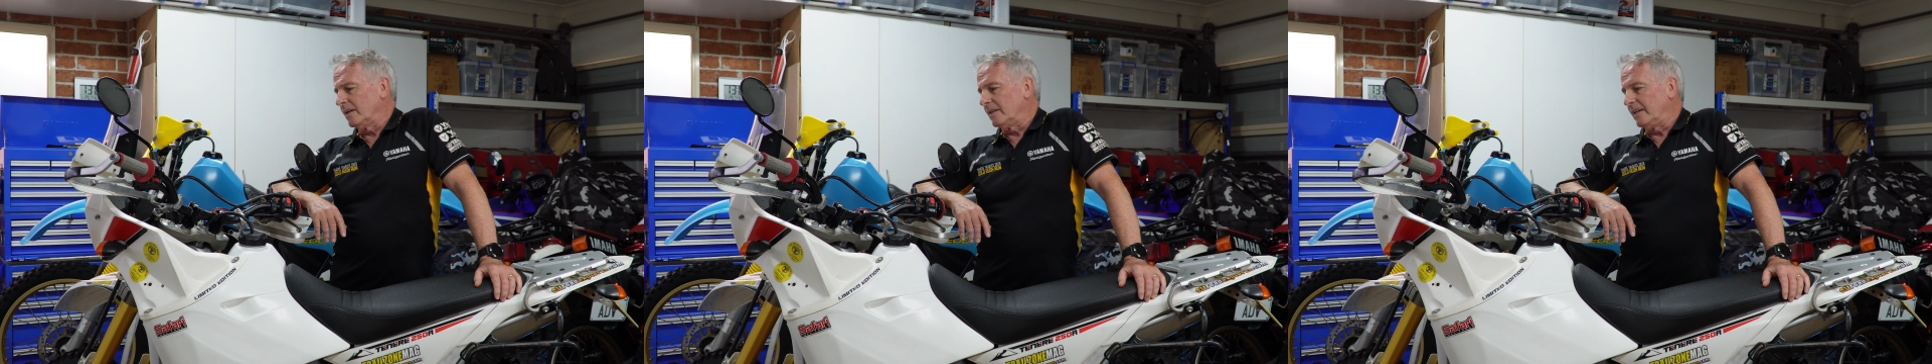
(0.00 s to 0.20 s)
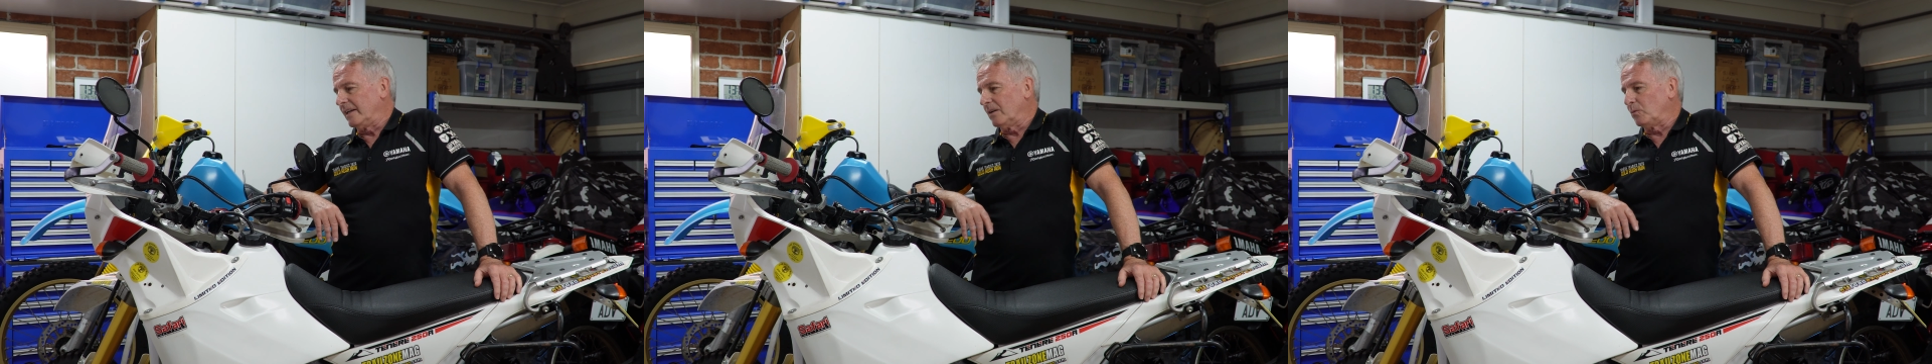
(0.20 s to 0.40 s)

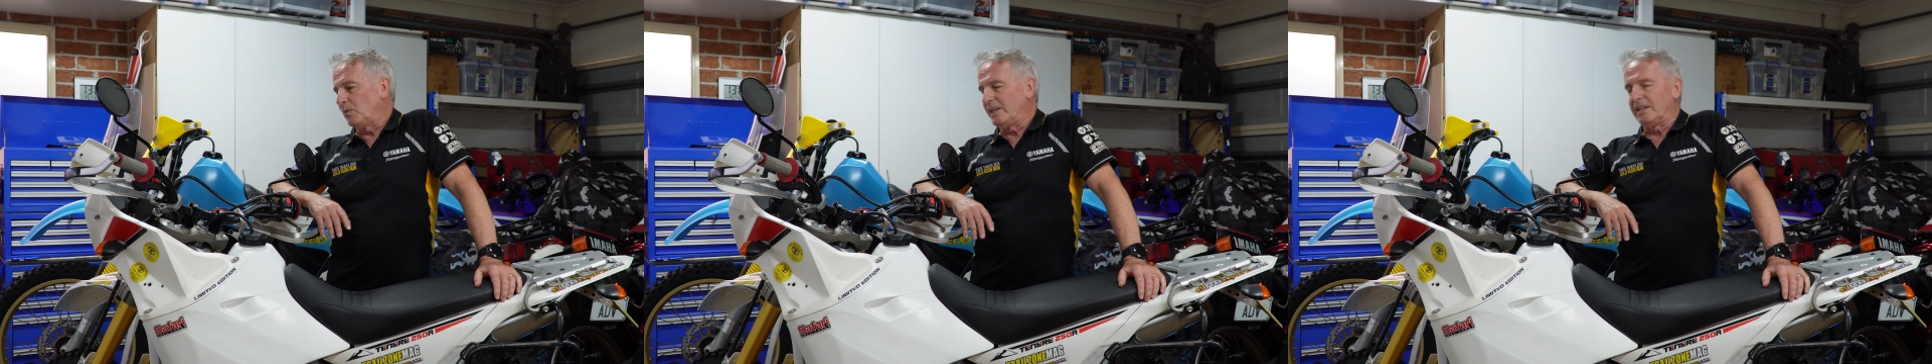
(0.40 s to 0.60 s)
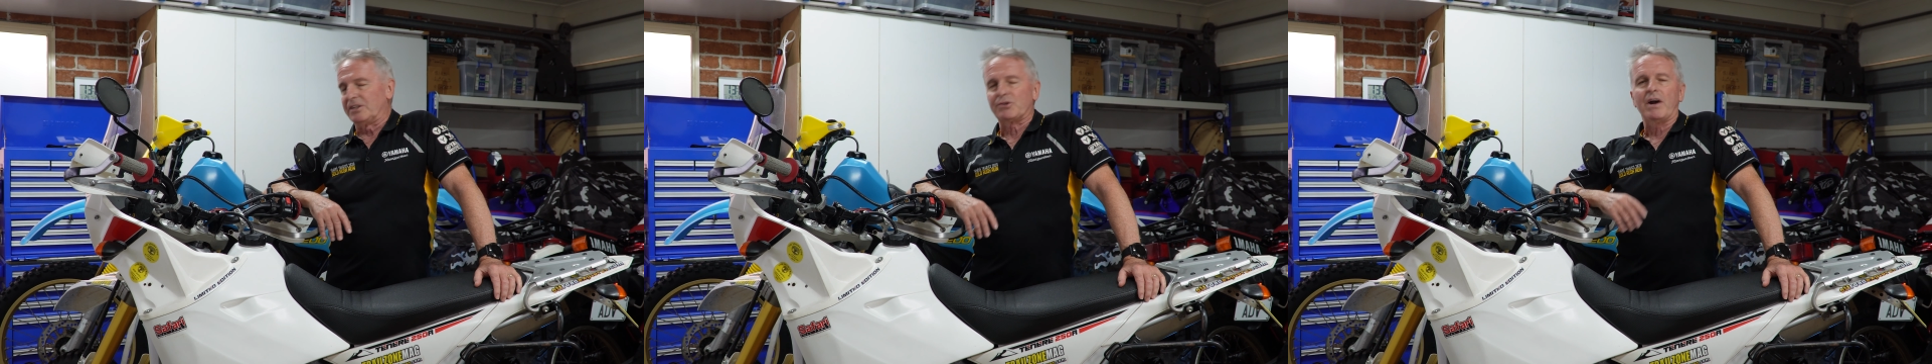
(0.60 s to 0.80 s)
Now,
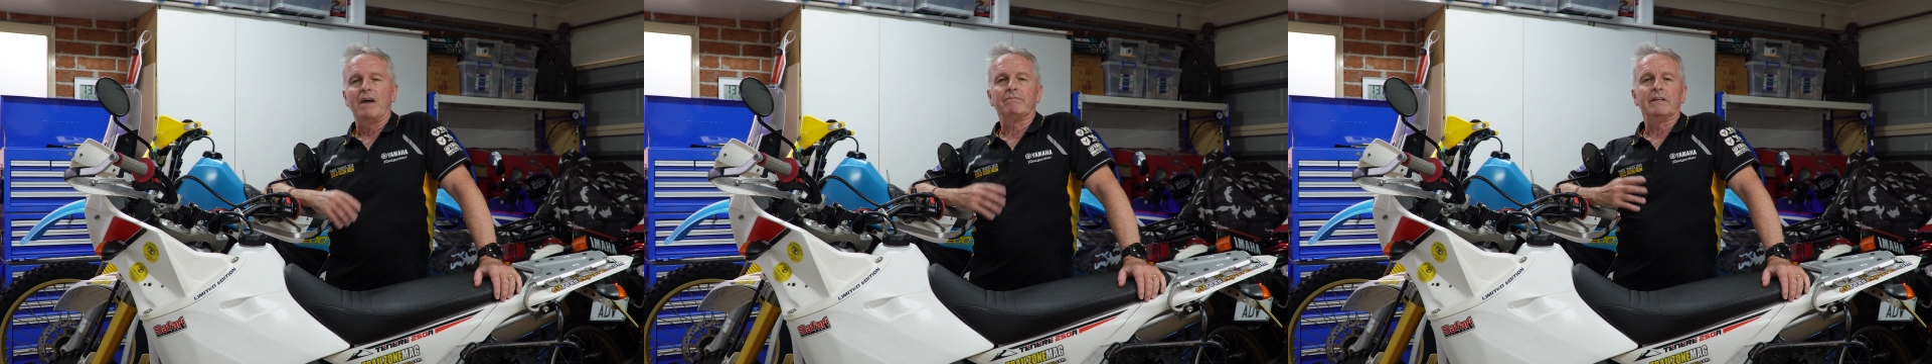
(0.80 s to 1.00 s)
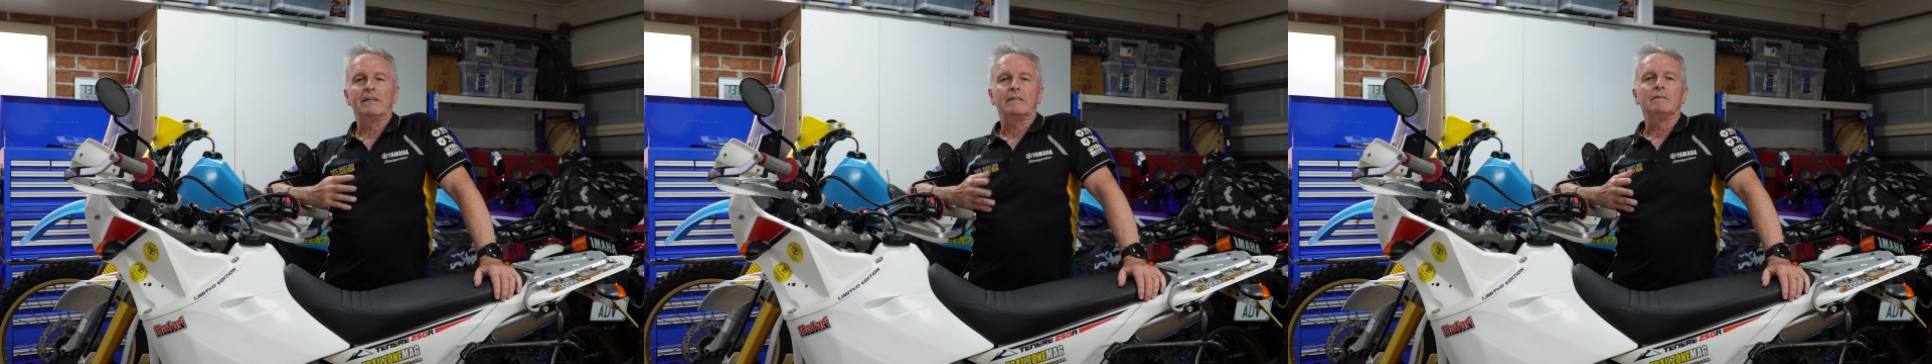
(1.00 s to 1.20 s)
when you're
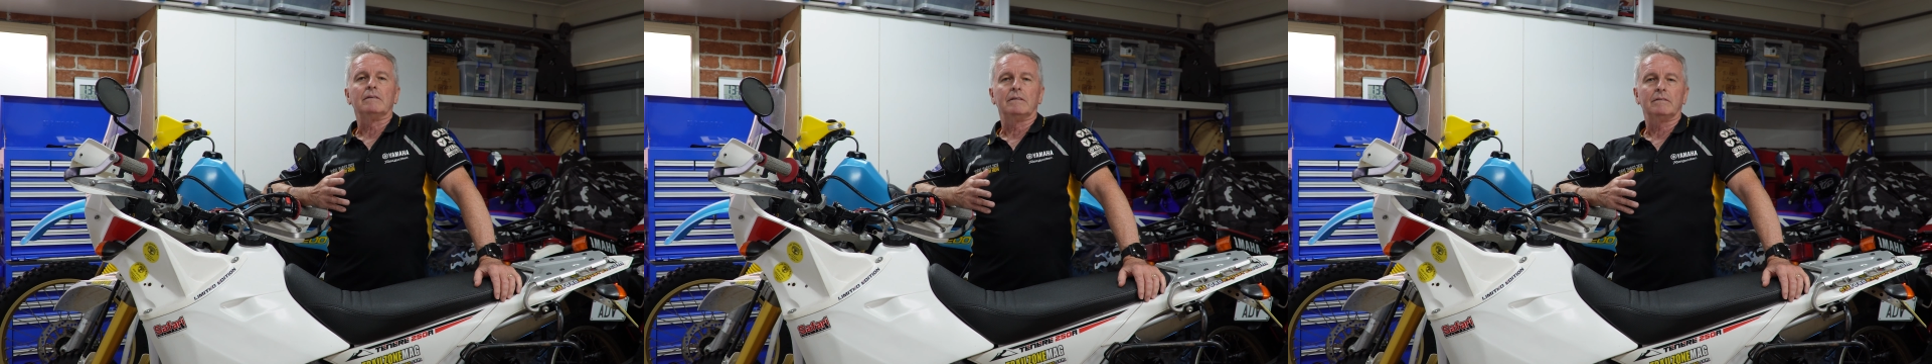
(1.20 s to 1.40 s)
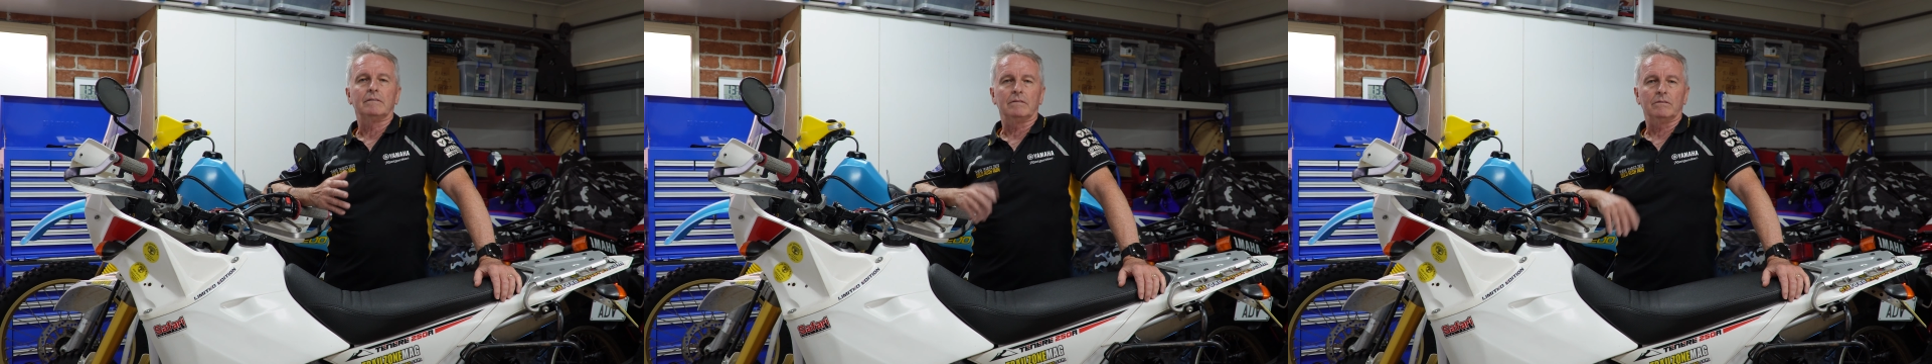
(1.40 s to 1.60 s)
traveling
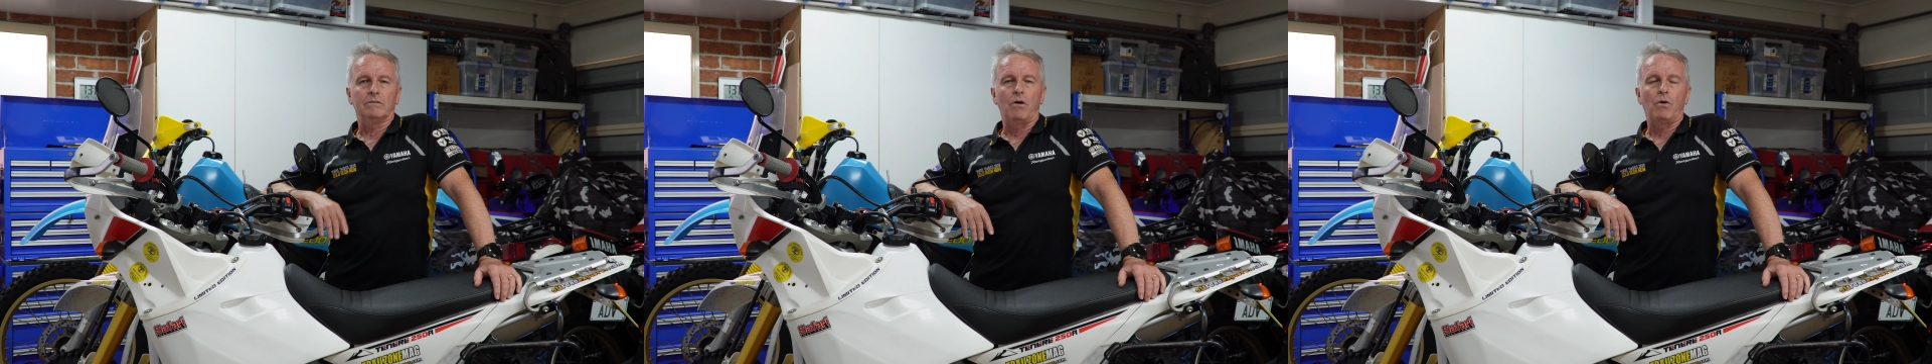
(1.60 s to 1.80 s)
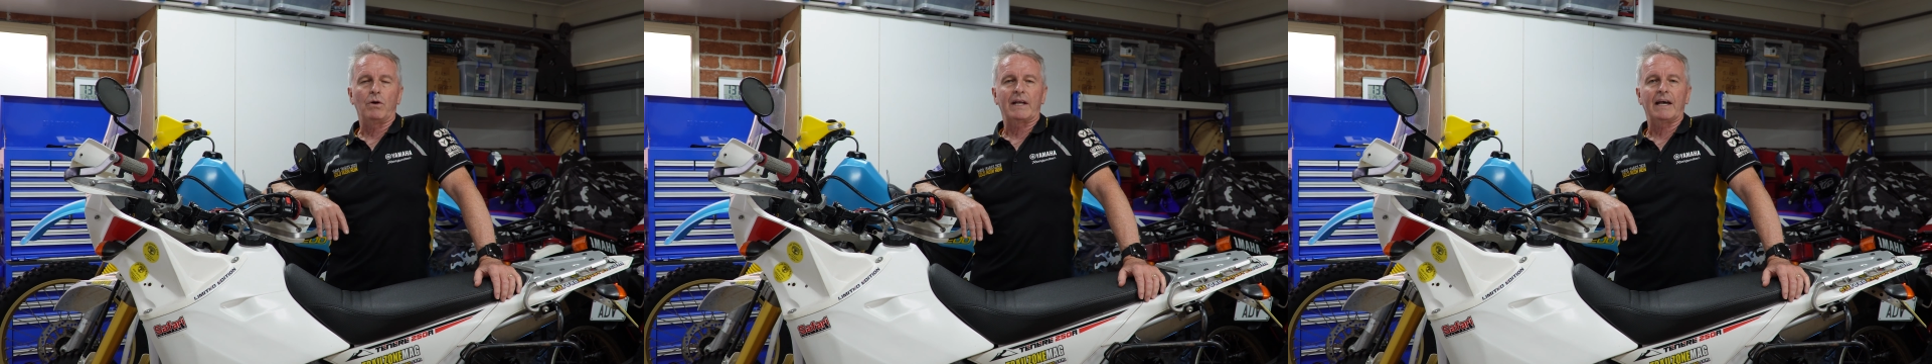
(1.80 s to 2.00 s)

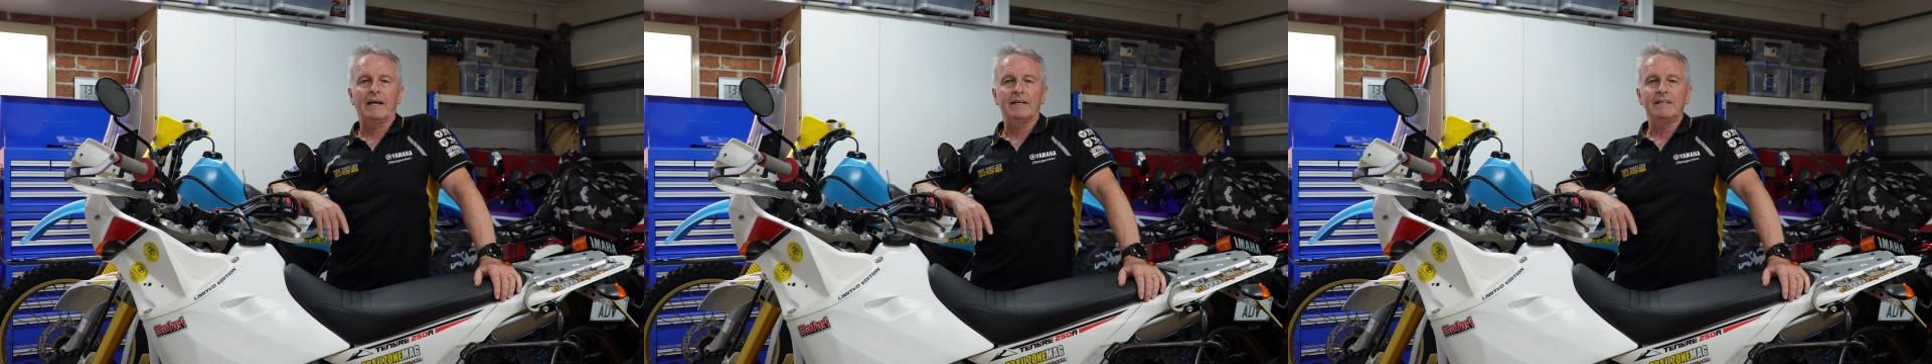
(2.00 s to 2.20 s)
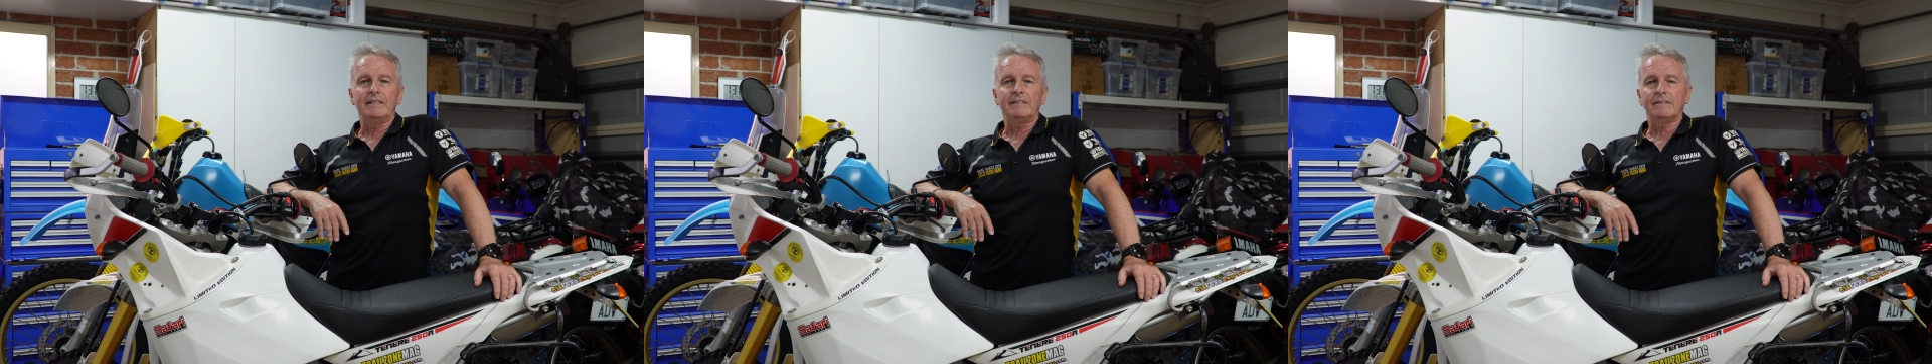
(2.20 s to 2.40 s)
long
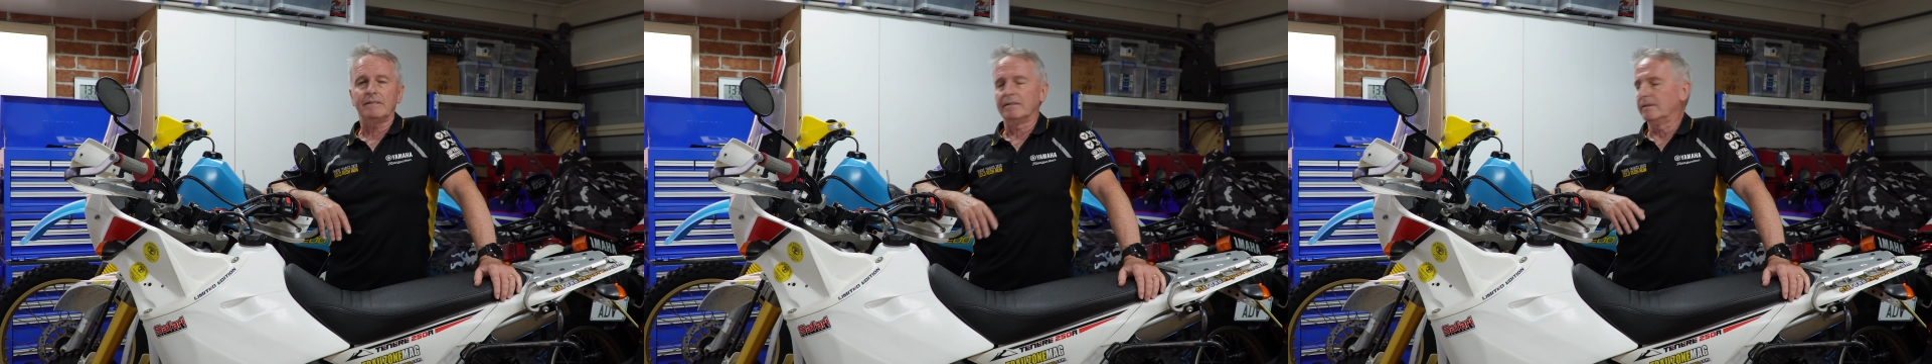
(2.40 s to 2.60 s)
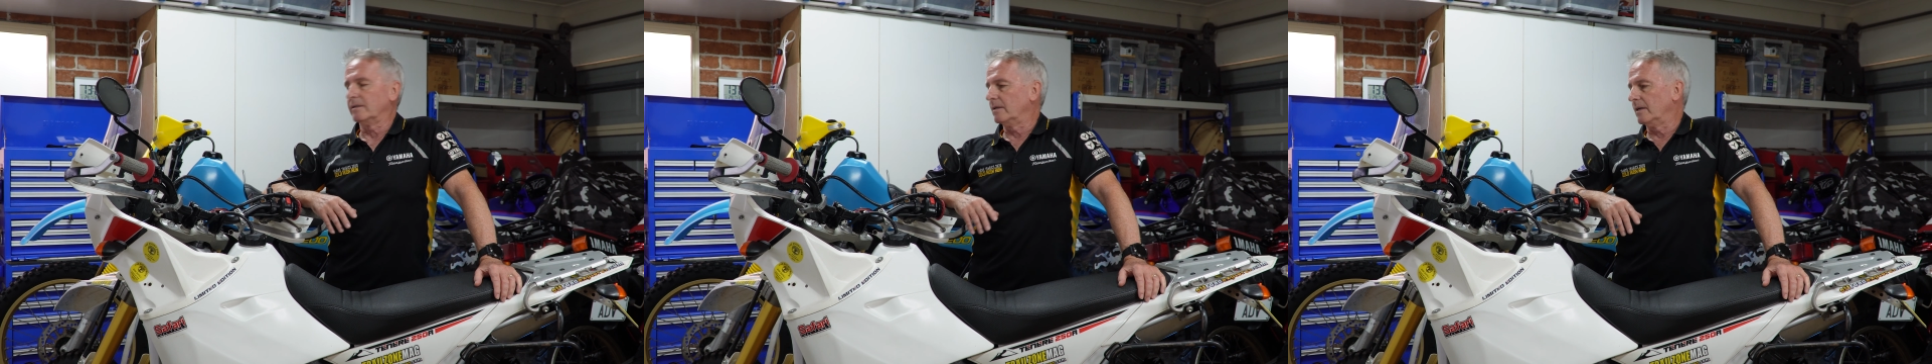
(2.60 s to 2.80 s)

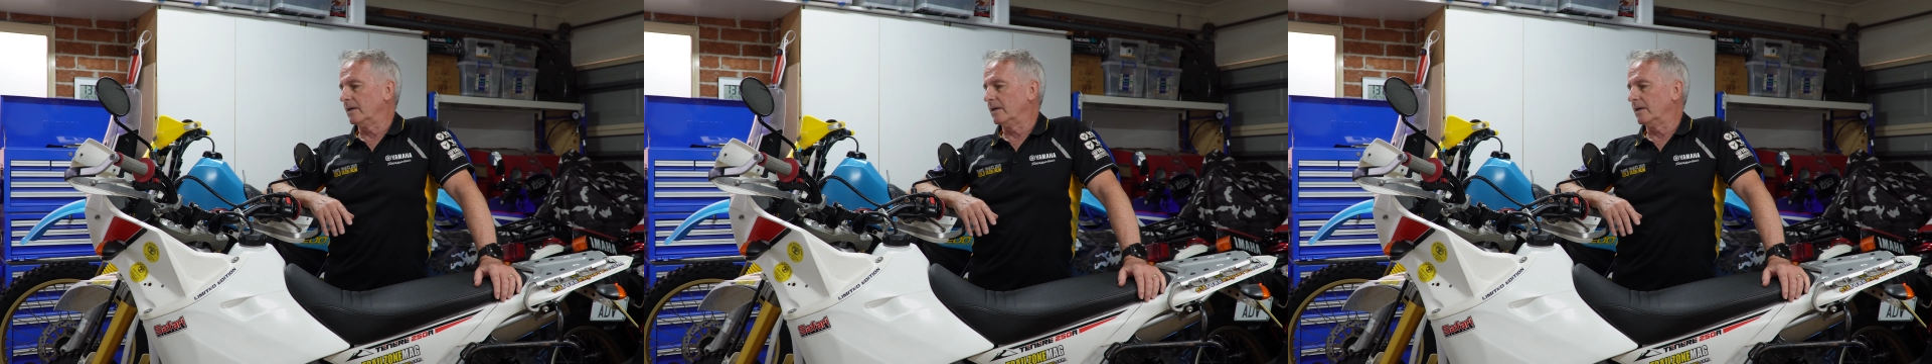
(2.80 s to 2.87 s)
Ks,